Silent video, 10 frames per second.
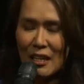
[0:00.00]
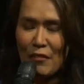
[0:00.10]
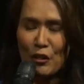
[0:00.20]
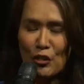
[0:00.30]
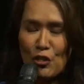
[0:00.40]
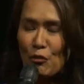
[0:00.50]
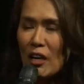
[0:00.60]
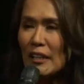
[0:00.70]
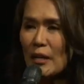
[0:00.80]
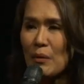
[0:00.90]
If you're
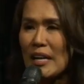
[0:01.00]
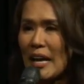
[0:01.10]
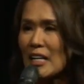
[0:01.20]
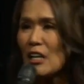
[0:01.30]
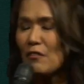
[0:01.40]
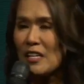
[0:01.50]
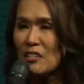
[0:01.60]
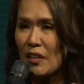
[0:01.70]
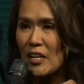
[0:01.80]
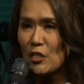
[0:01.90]
struggling with any of
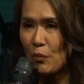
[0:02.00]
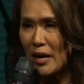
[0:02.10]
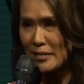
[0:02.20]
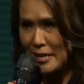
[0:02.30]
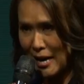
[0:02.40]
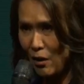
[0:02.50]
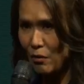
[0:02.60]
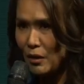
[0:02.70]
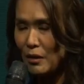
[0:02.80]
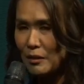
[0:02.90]
these things right now,